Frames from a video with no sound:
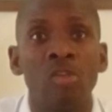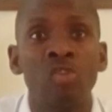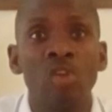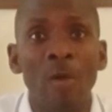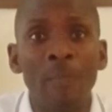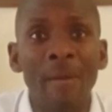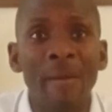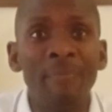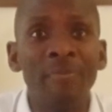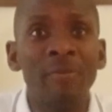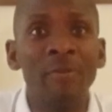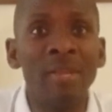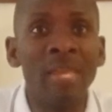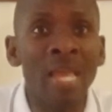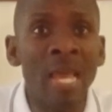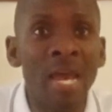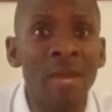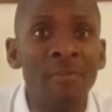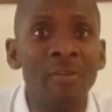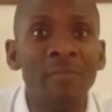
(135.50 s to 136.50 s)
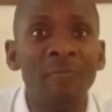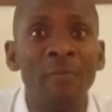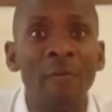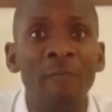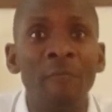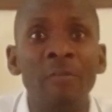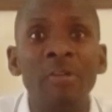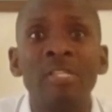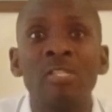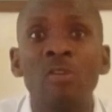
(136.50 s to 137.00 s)
Top up 300
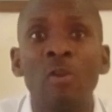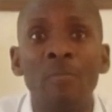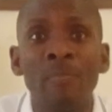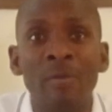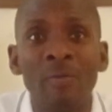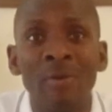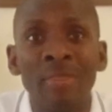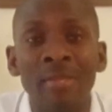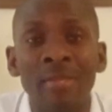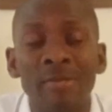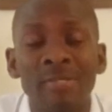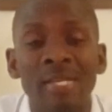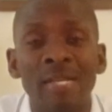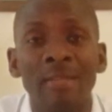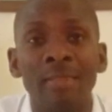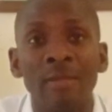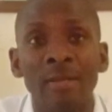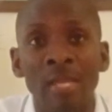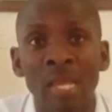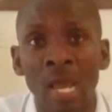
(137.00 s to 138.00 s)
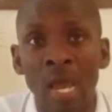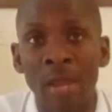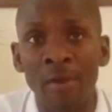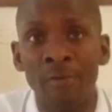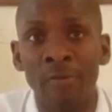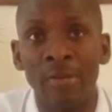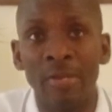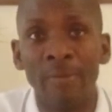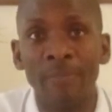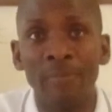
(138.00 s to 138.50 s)
for food is going to be
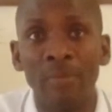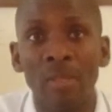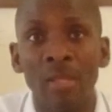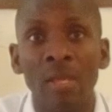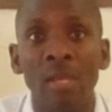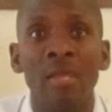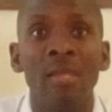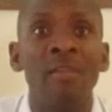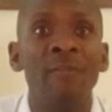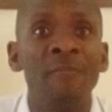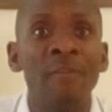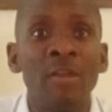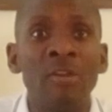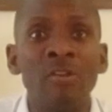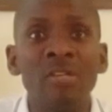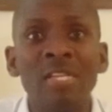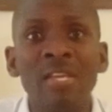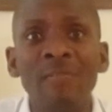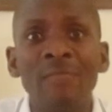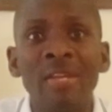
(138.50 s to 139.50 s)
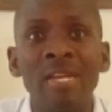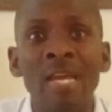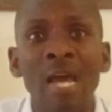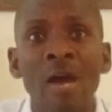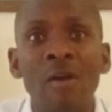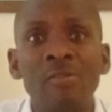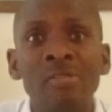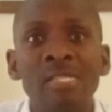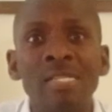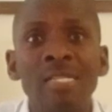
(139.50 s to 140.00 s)
1,300. If you're not given
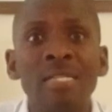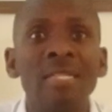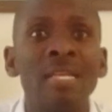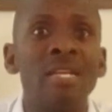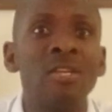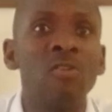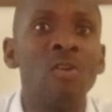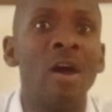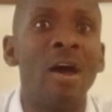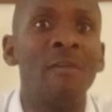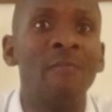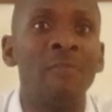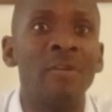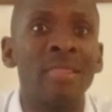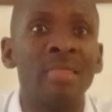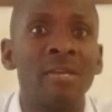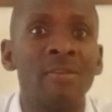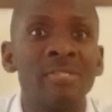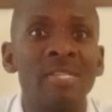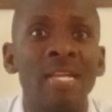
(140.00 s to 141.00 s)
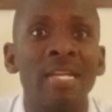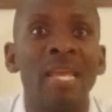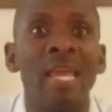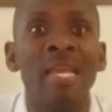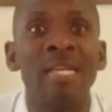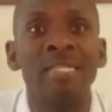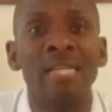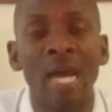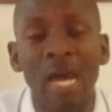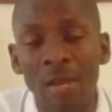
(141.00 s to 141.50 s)
housing, then you have
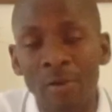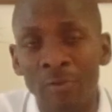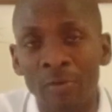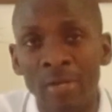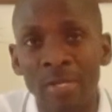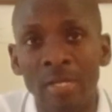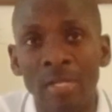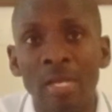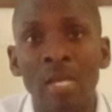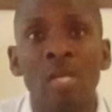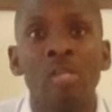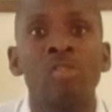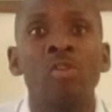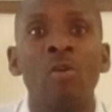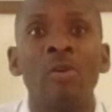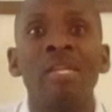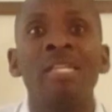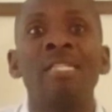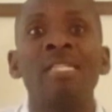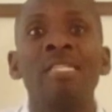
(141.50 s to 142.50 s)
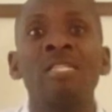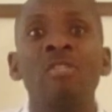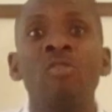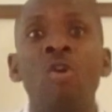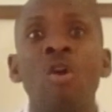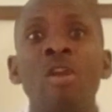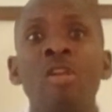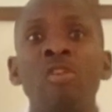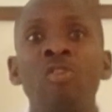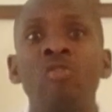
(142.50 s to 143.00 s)
1,800. So it is
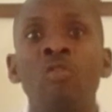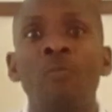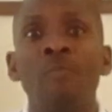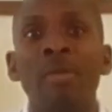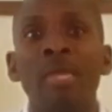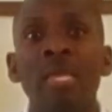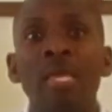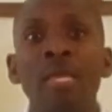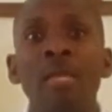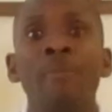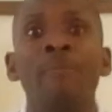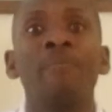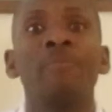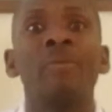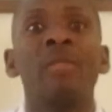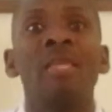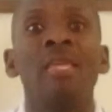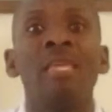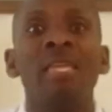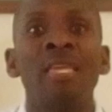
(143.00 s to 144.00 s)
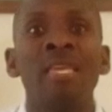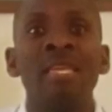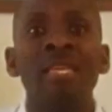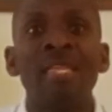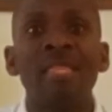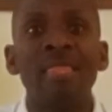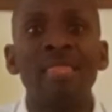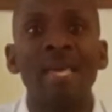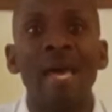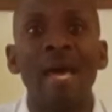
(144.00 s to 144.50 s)
going to be
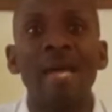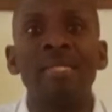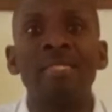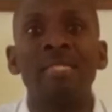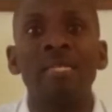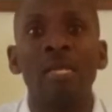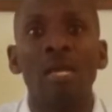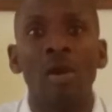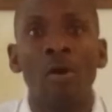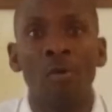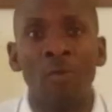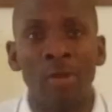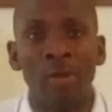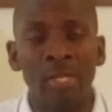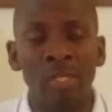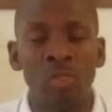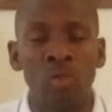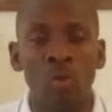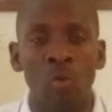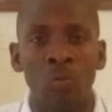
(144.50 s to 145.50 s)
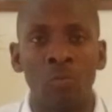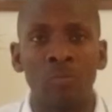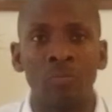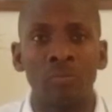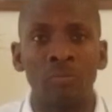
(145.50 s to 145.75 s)
in that ratio.